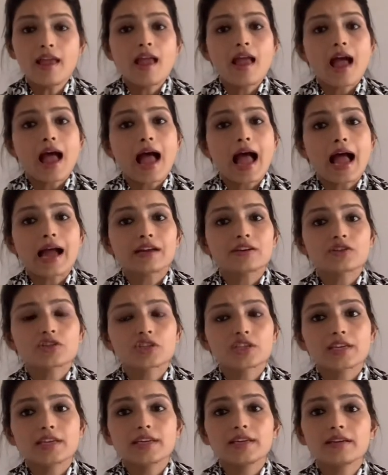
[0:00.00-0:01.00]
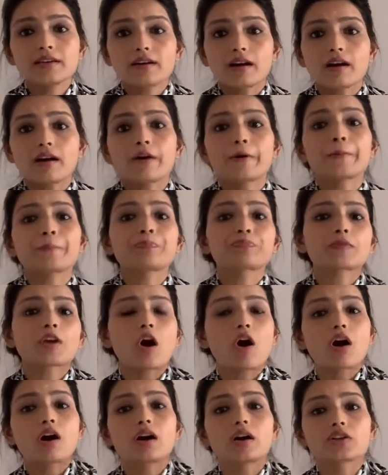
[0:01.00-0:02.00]
And she
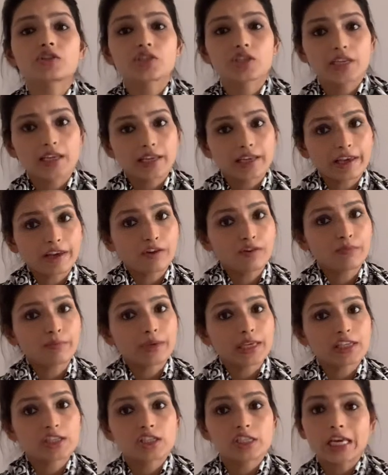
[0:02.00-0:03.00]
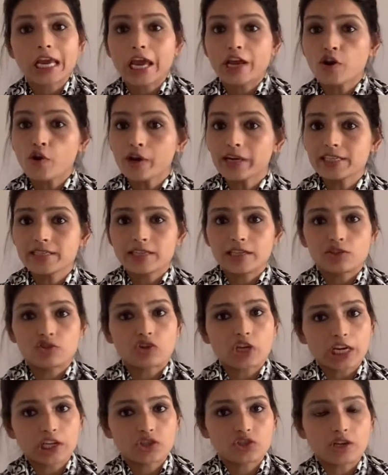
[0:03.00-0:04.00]
gave me steroids
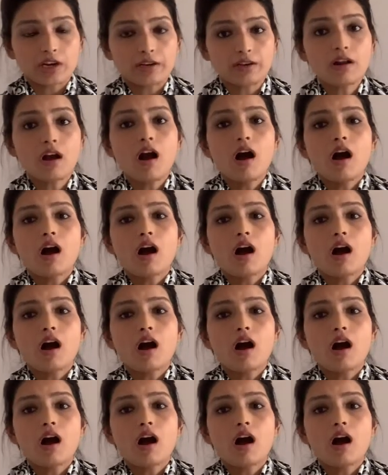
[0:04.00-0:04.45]
injection,